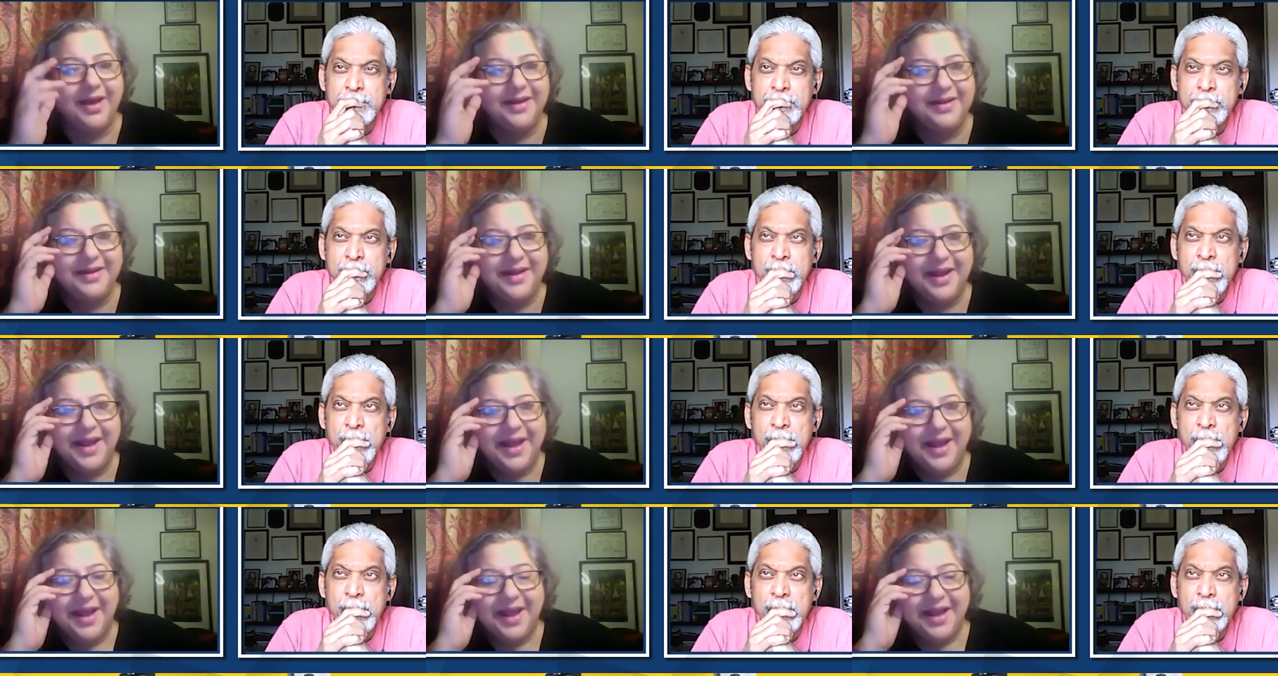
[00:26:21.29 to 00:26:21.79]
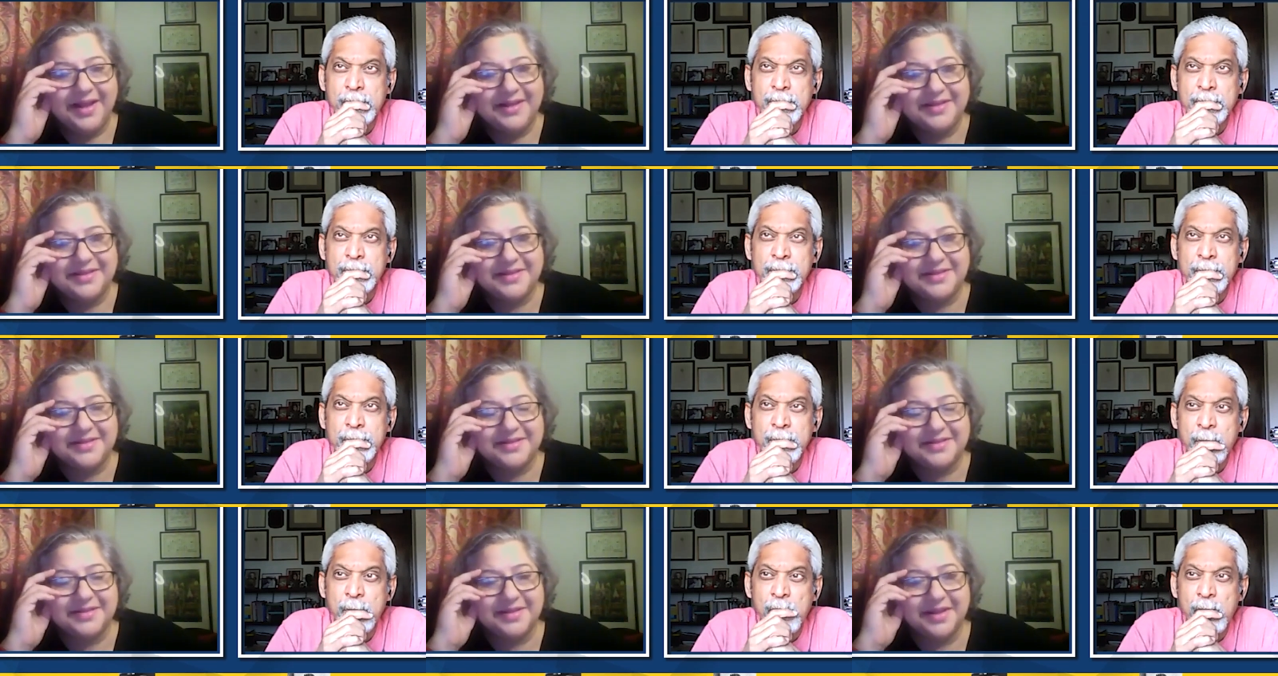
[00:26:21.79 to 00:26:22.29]
Speaker 1: and
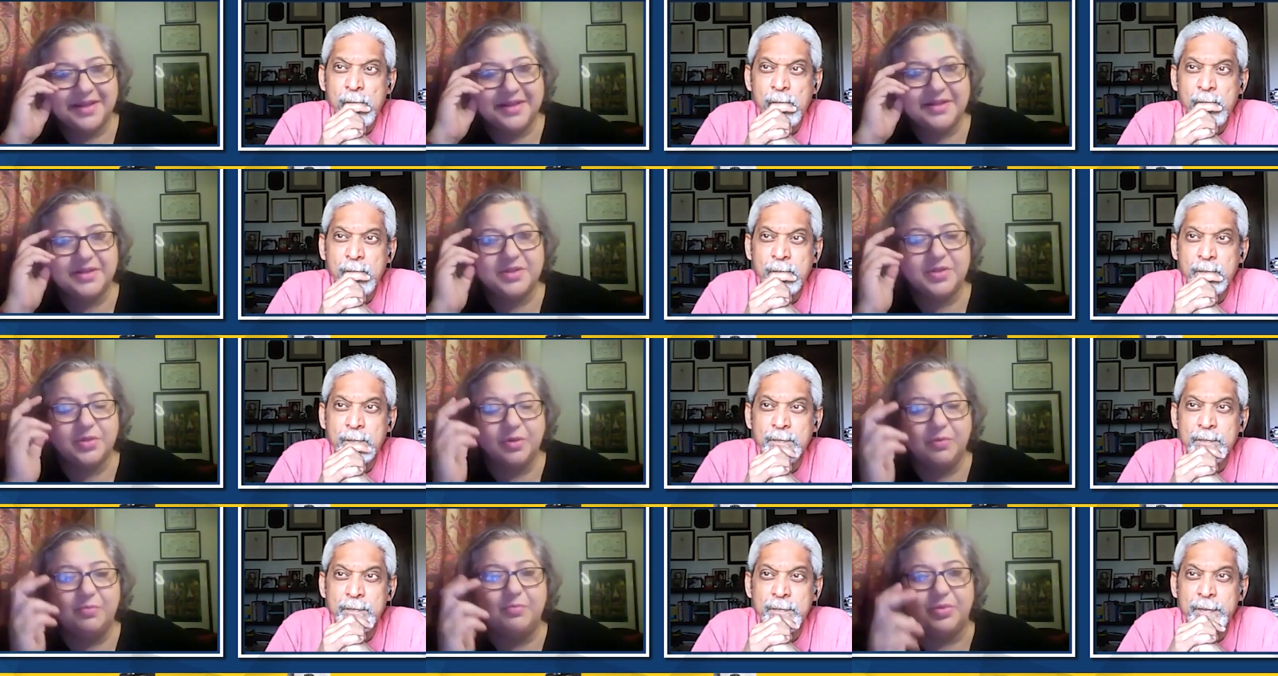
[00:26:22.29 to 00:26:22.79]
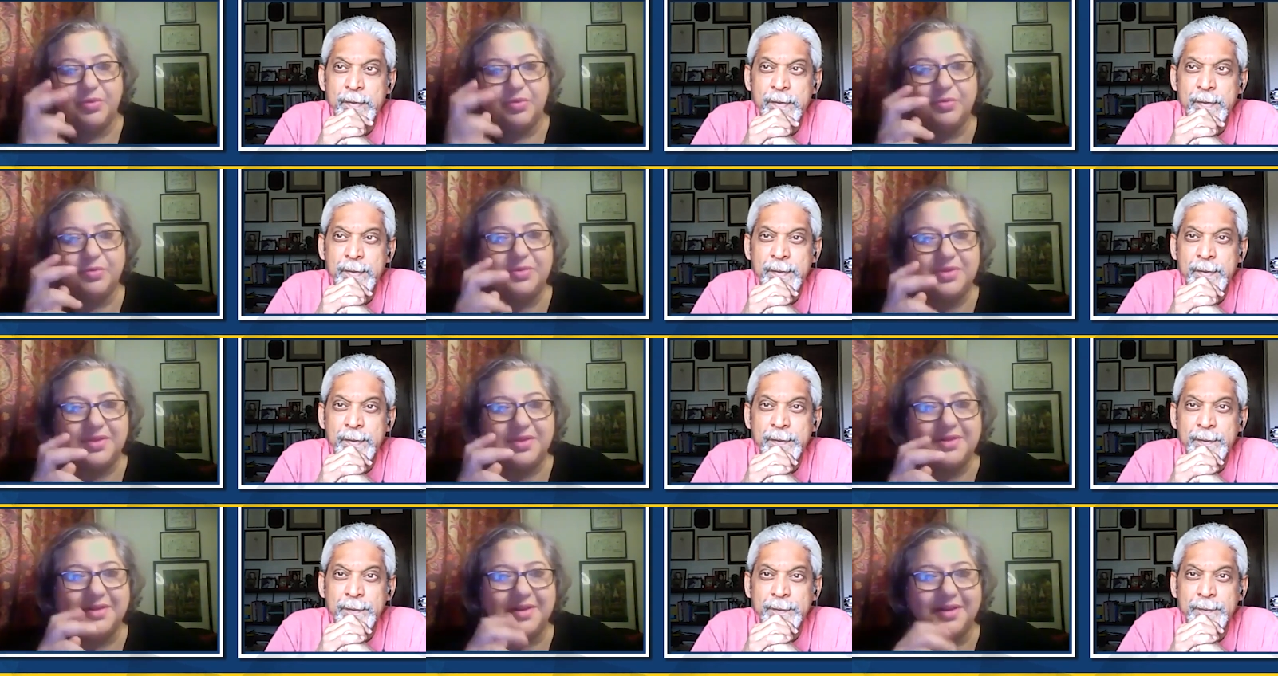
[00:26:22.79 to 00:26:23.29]
it's it's so
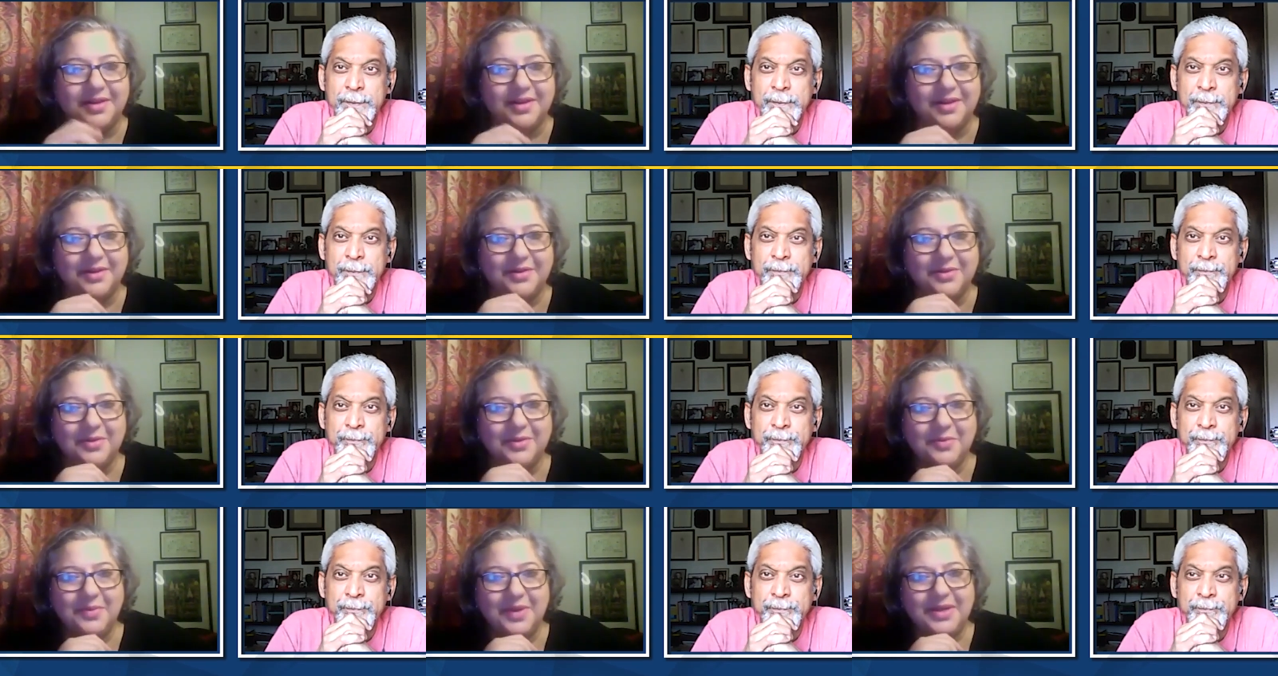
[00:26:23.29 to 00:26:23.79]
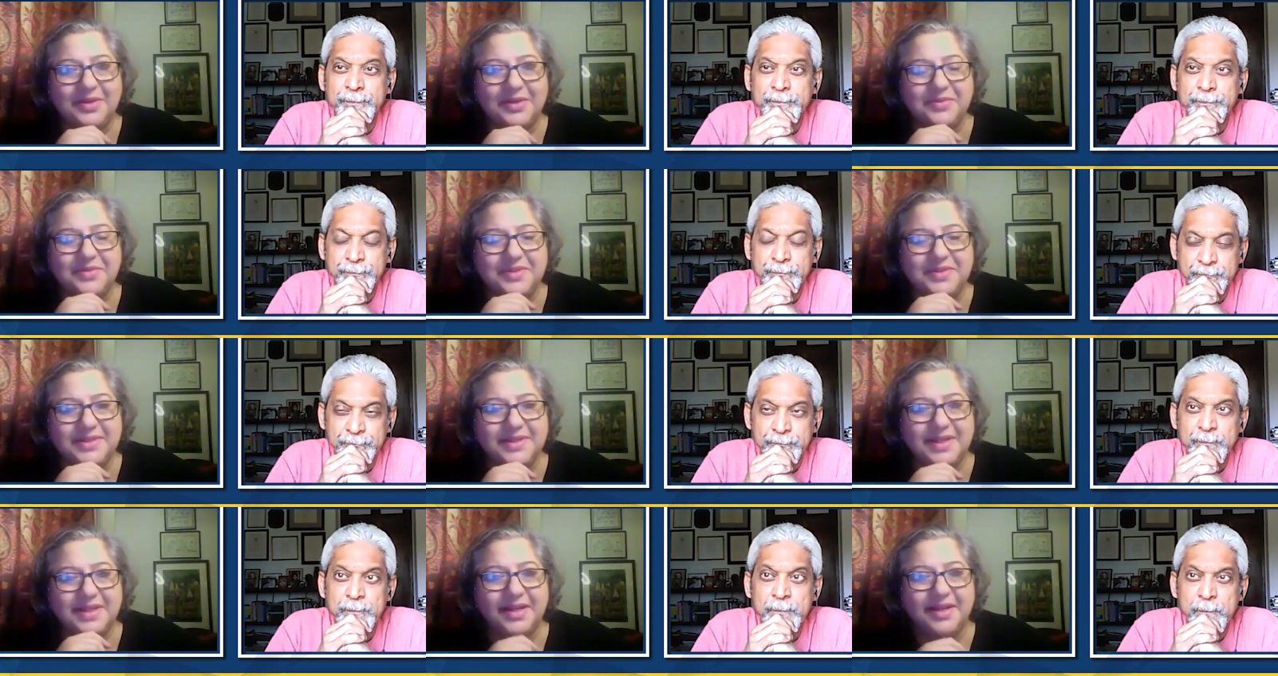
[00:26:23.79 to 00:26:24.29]
brutal you know when
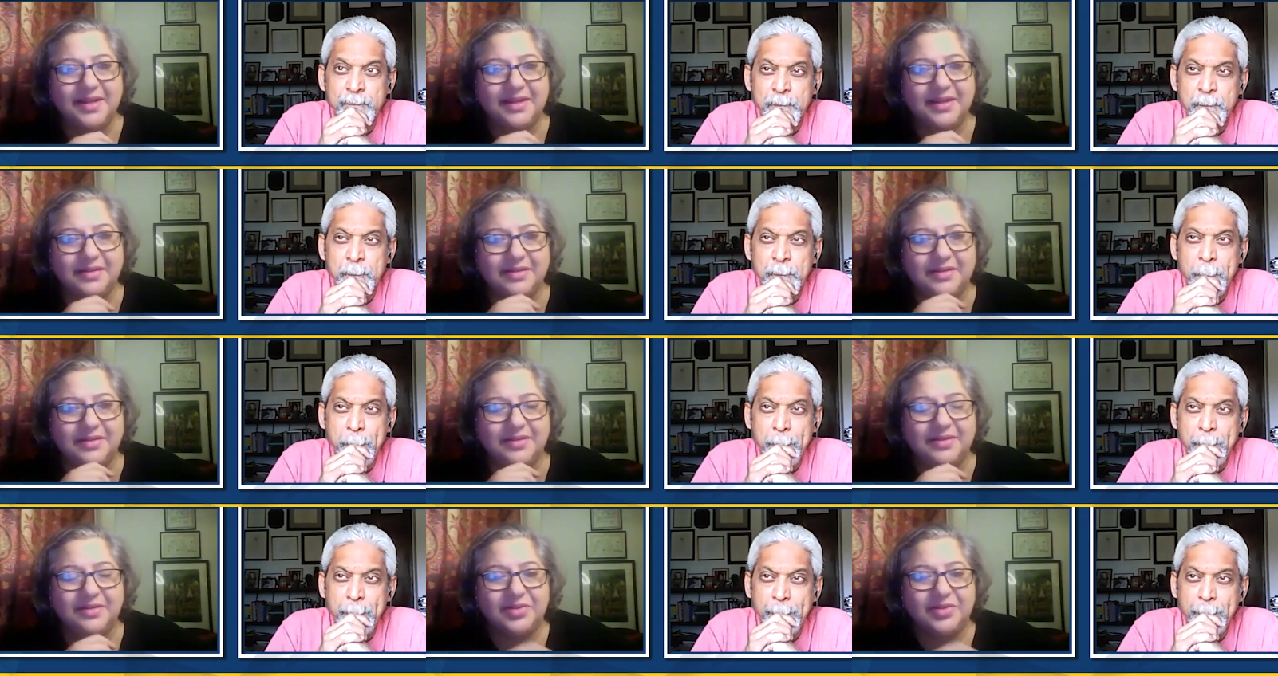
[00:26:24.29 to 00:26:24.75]
you see